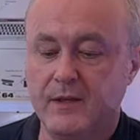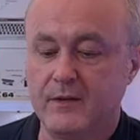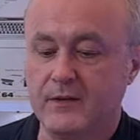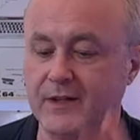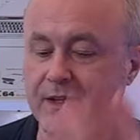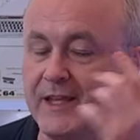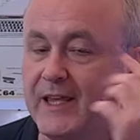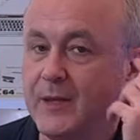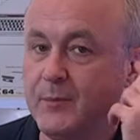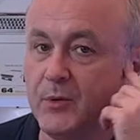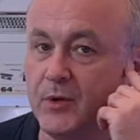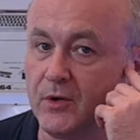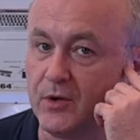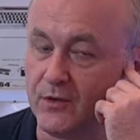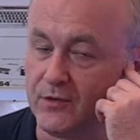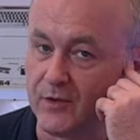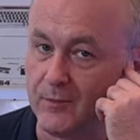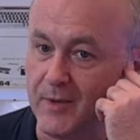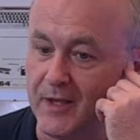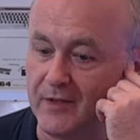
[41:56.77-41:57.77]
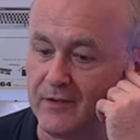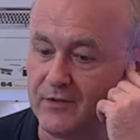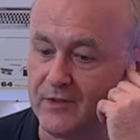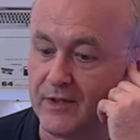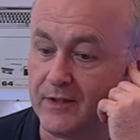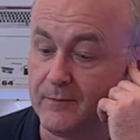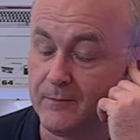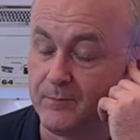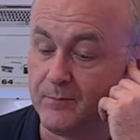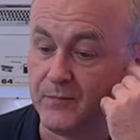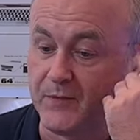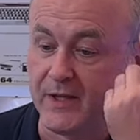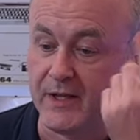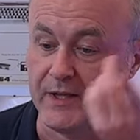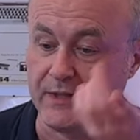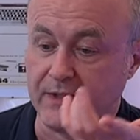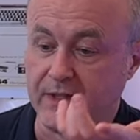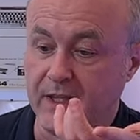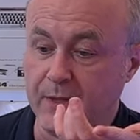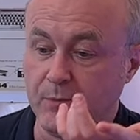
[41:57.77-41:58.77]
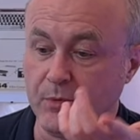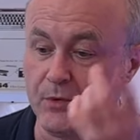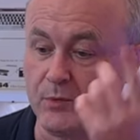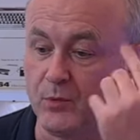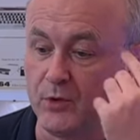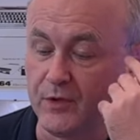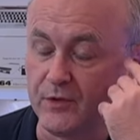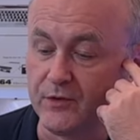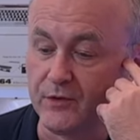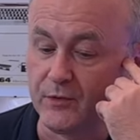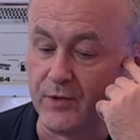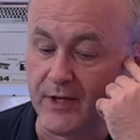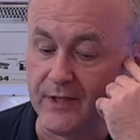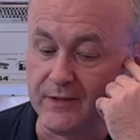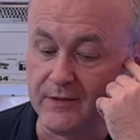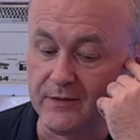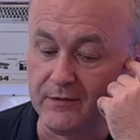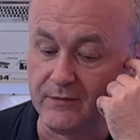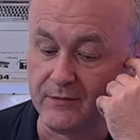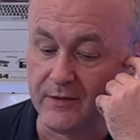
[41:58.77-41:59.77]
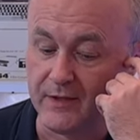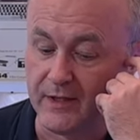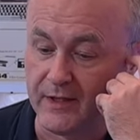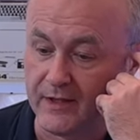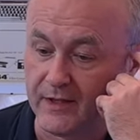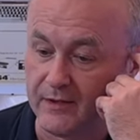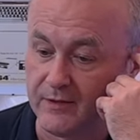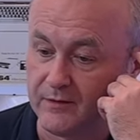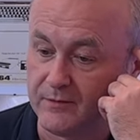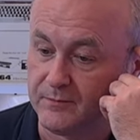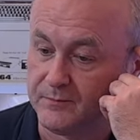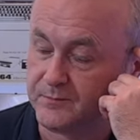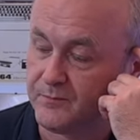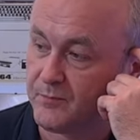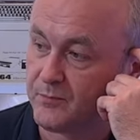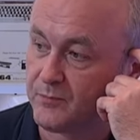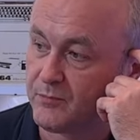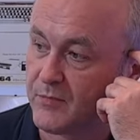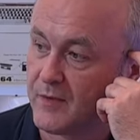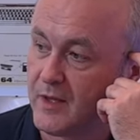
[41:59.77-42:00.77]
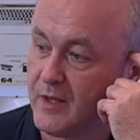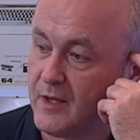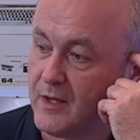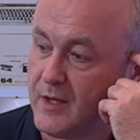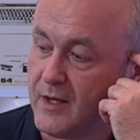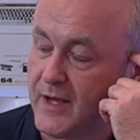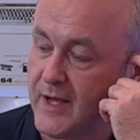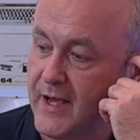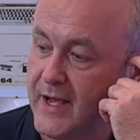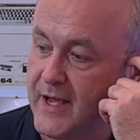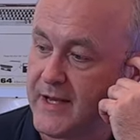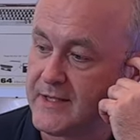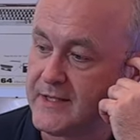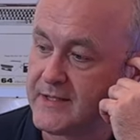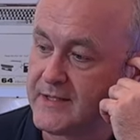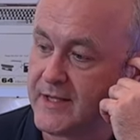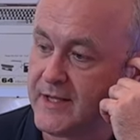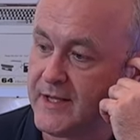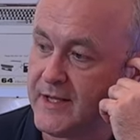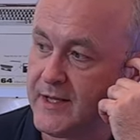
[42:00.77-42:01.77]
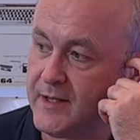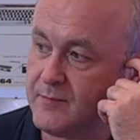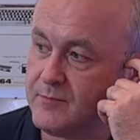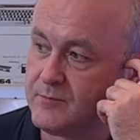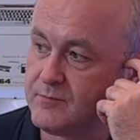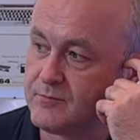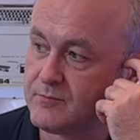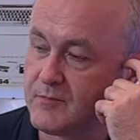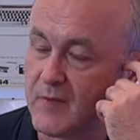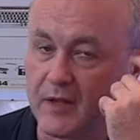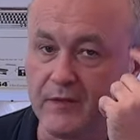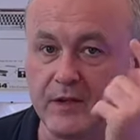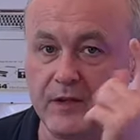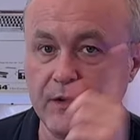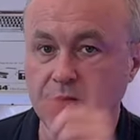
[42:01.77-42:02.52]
The keyboard looks amazing. Uh, keyboard works great. Uh, and um, there